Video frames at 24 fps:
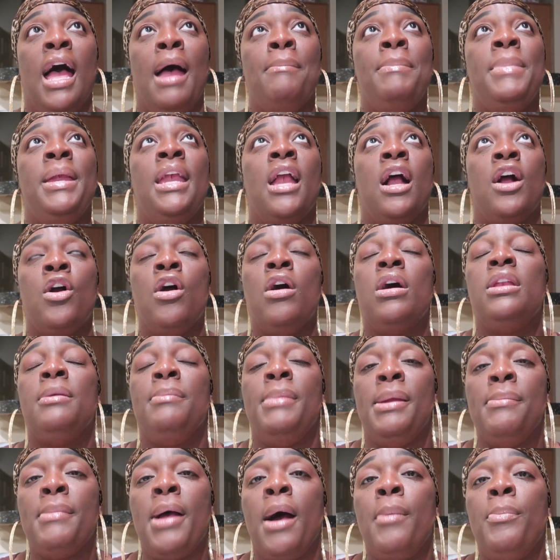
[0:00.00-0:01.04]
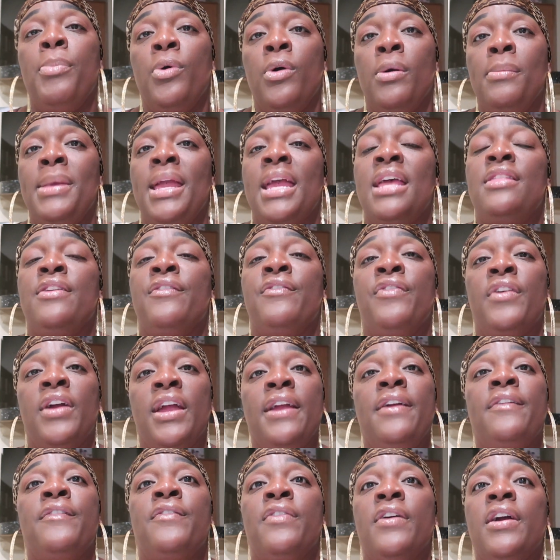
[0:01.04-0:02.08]
and made my appointment at the
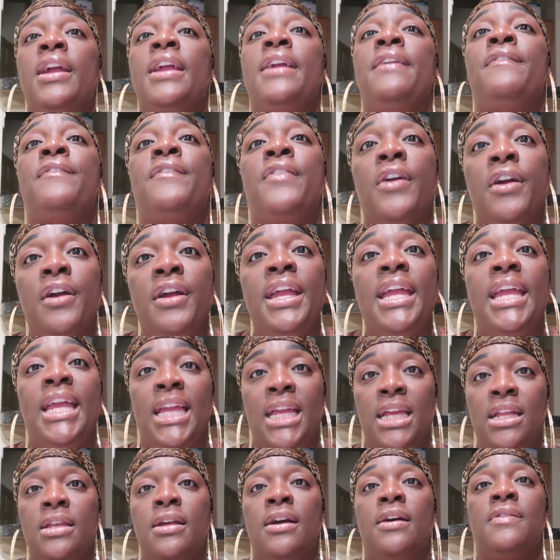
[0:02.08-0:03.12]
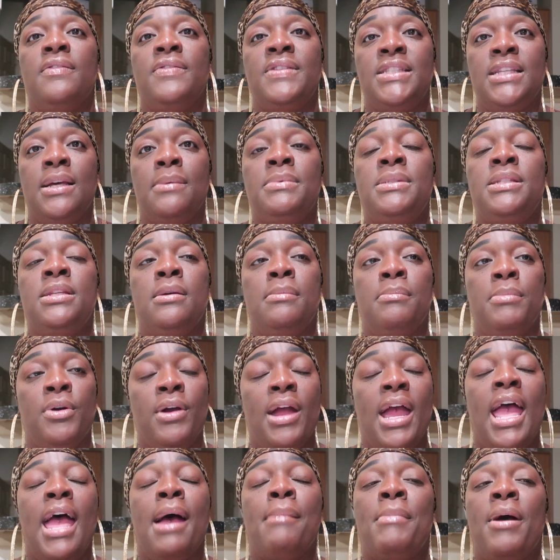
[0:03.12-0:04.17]
very, very, very end of September.
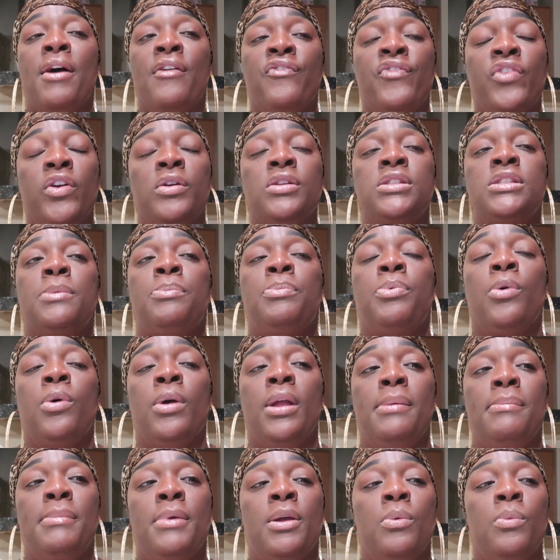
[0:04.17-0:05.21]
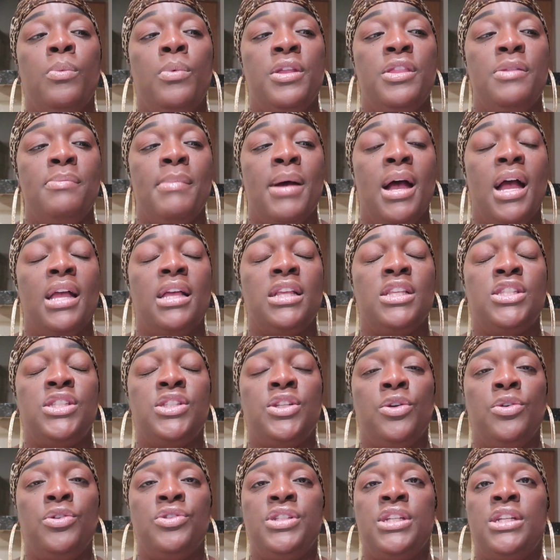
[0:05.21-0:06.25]
I had my first appointment with my
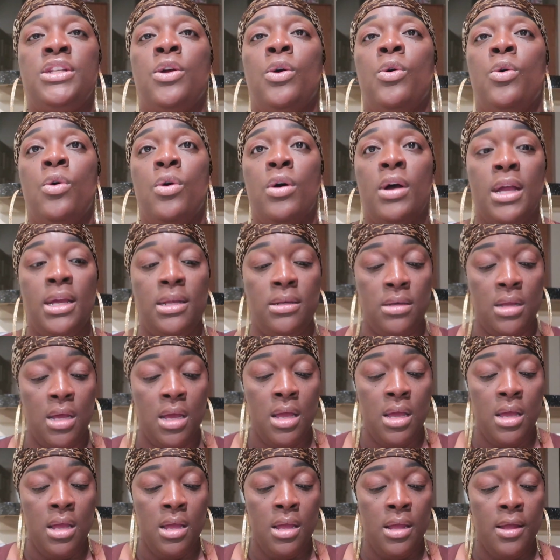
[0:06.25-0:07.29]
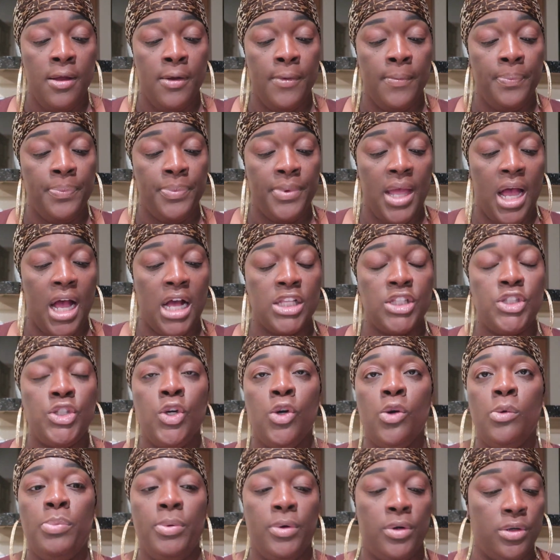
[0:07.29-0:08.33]
surgeon on
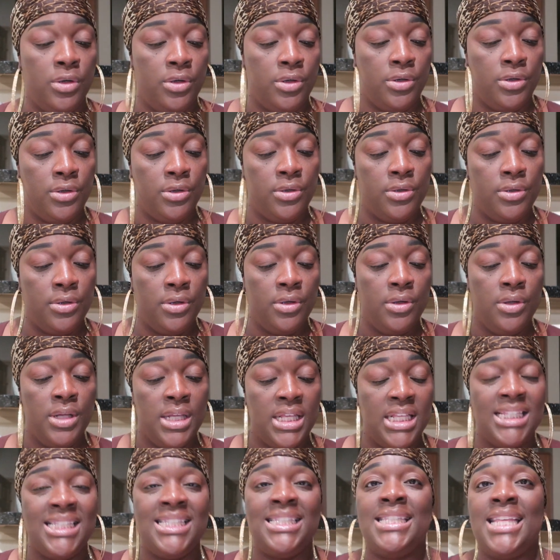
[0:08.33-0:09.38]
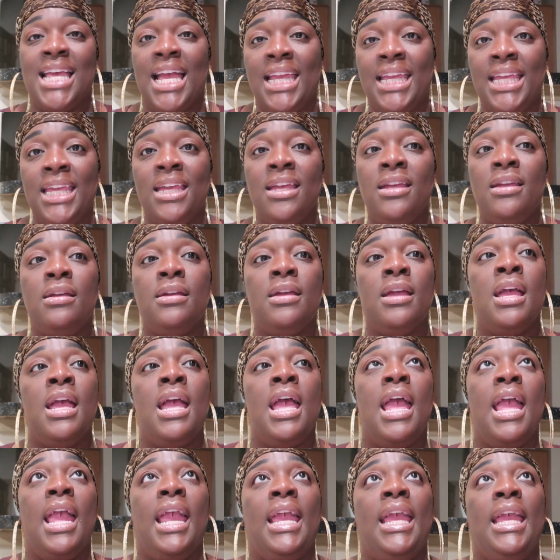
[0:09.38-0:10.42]
October 2nd.
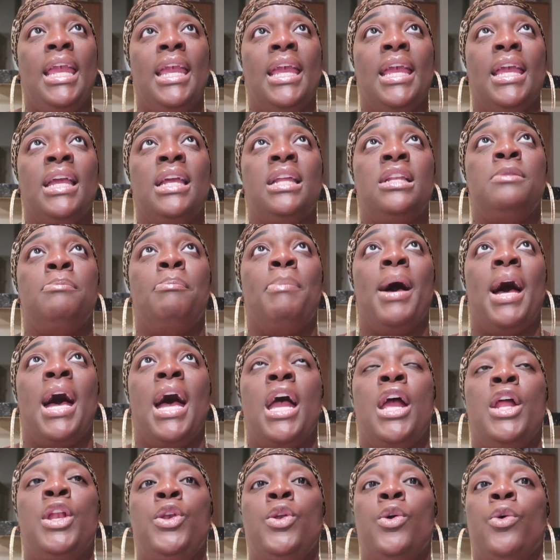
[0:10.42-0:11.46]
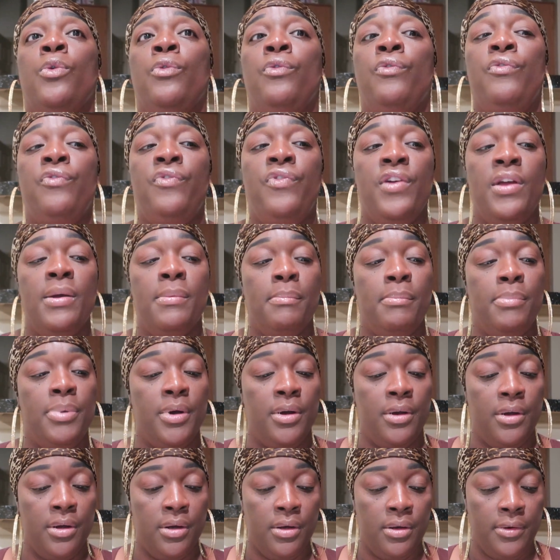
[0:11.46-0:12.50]
And by
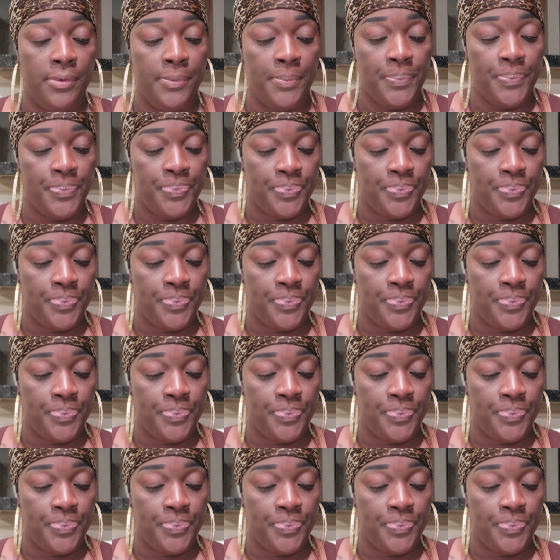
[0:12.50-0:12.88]
November,